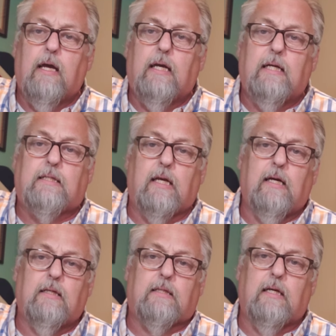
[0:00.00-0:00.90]
He
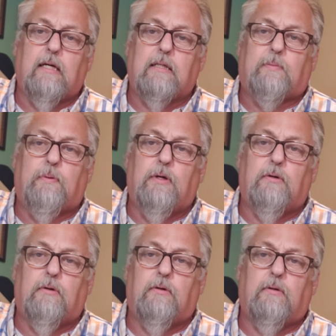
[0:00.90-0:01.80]
sends his
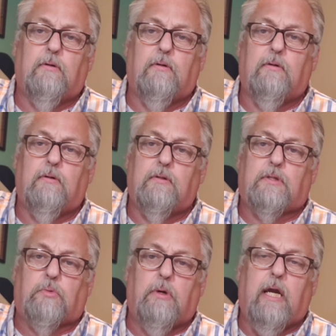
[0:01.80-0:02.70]
pure,
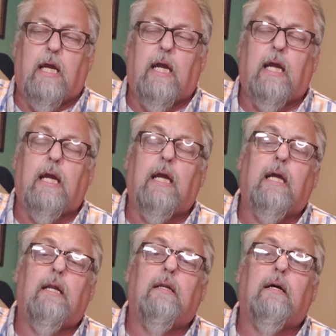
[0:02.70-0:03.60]

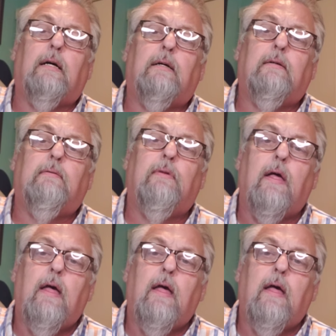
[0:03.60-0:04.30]
sweet love,